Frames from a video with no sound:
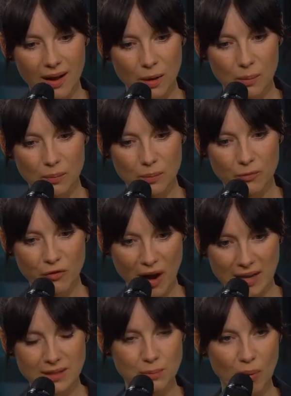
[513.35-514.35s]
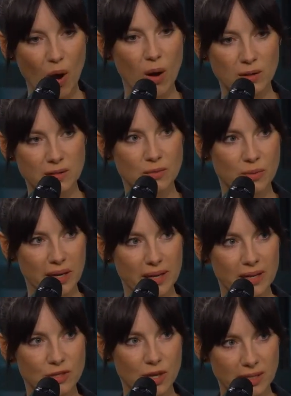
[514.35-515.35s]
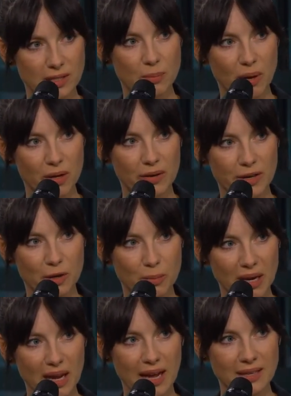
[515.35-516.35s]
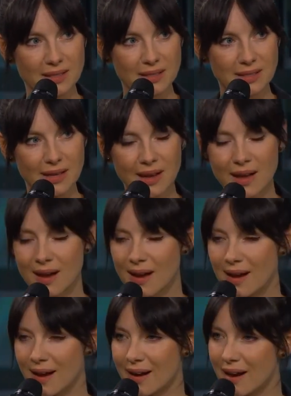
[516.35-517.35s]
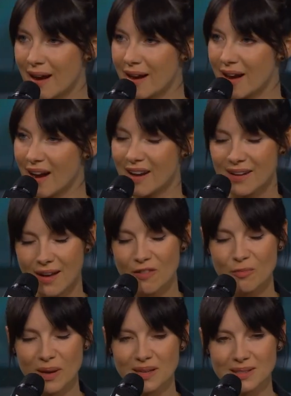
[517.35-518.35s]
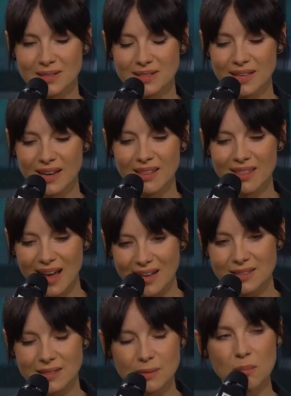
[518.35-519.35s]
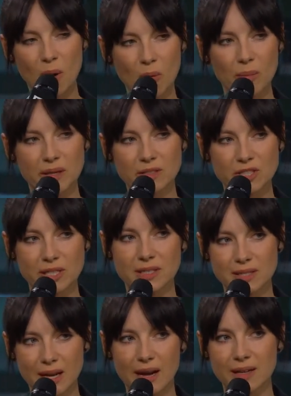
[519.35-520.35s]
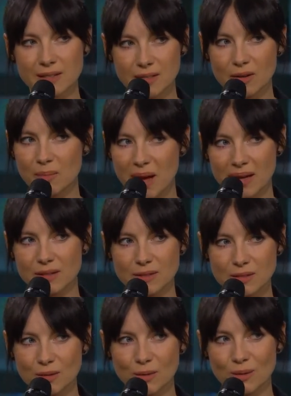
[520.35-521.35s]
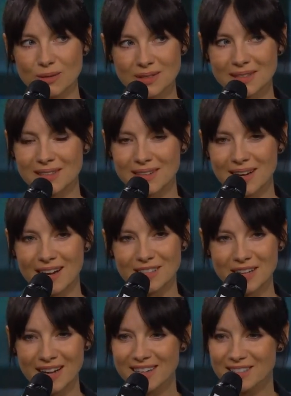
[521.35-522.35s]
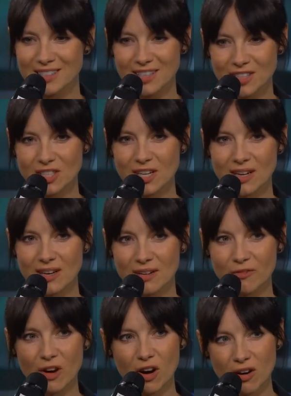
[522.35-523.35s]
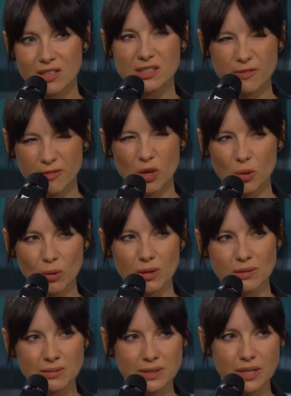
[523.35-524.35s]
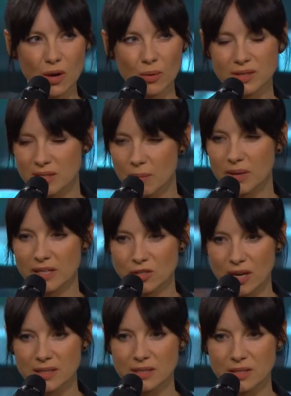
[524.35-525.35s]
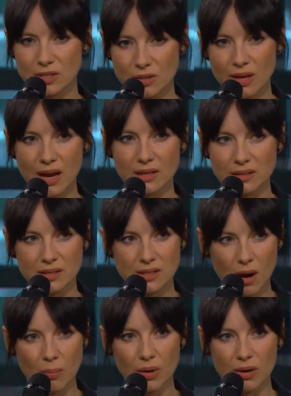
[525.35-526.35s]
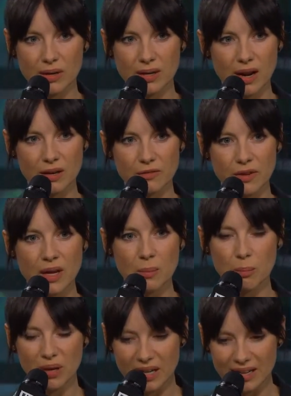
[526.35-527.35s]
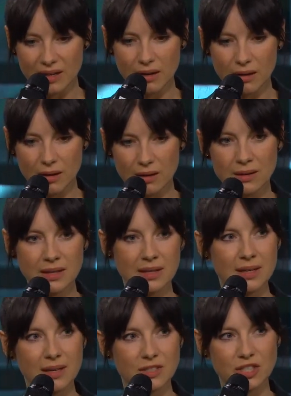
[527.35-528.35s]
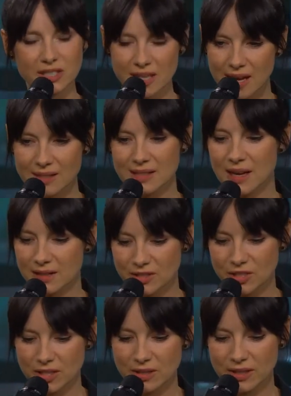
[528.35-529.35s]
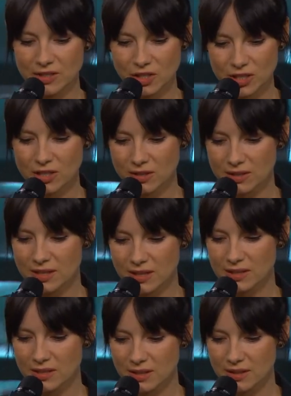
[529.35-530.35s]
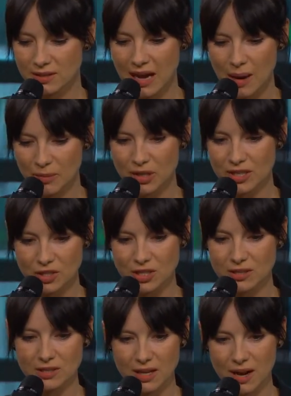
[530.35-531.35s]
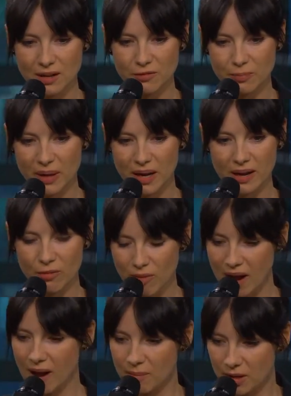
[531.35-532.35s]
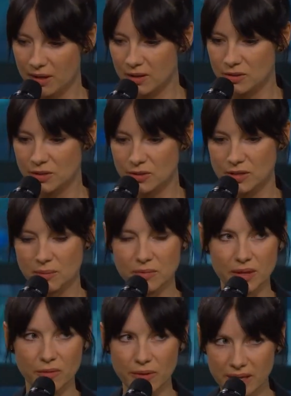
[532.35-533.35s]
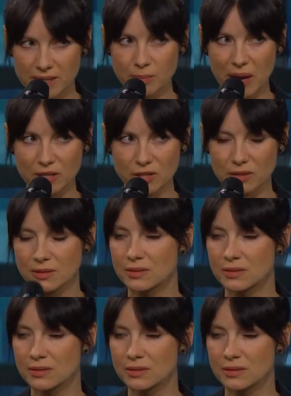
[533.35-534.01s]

um, Frank's boss really tries to put her in her place. Right and I, I love because it's like that's the moment she decided to go to medical school mm-hmm. and and it's such a for her it's fuel you know when somebody tries to do that and stop her and kind of belittle her she takes that and she she turns it into ammunition to kind of be like right i'm going to go do something really special